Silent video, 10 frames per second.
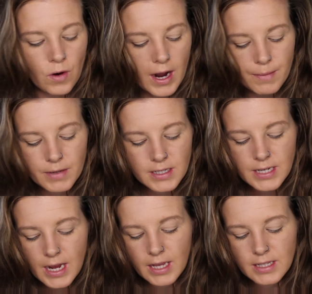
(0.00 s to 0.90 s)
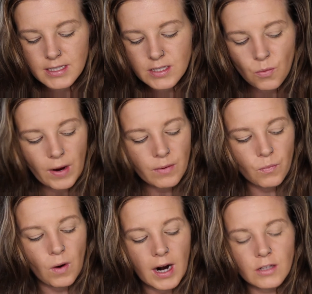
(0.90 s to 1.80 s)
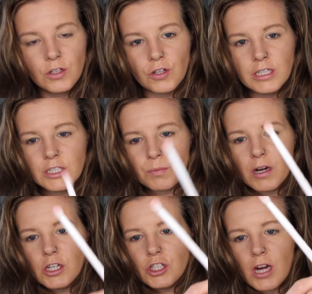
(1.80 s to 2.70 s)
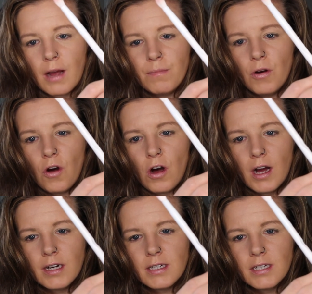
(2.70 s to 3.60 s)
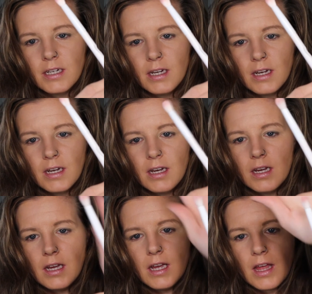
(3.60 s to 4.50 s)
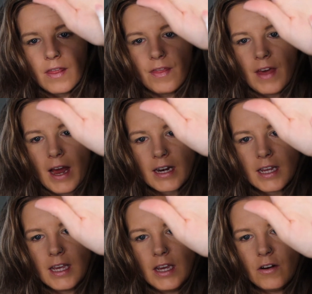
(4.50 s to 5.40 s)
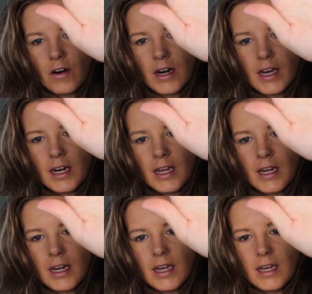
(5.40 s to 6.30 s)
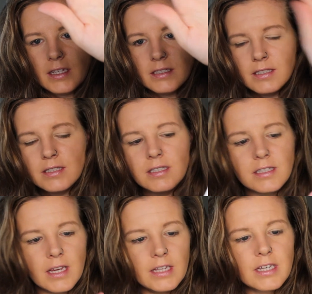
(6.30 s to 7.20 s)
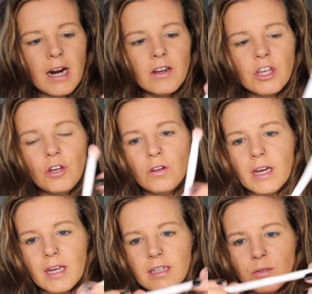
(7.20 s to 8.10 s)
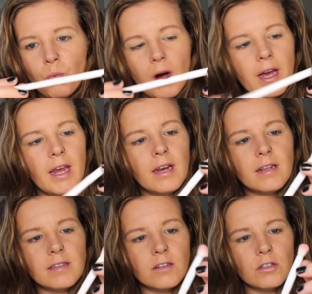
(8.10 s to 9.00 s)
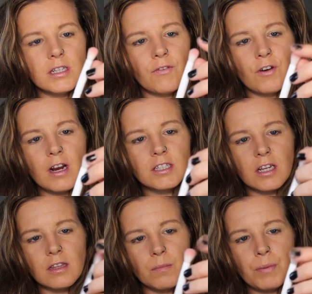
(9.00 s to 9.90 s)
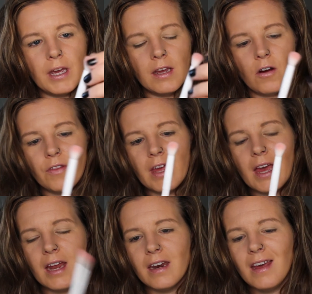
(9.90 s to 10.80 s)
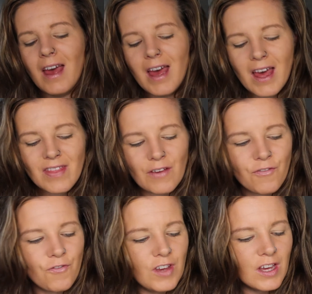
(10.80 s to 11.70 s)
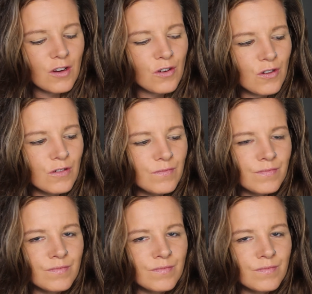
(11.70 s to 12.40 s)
I'm gonna take, this is a Wet n Wild crease brush. I'm not that keen on it. It's kind of cute. Like, it's white, it's a little different. It's got the pink on the end. They feel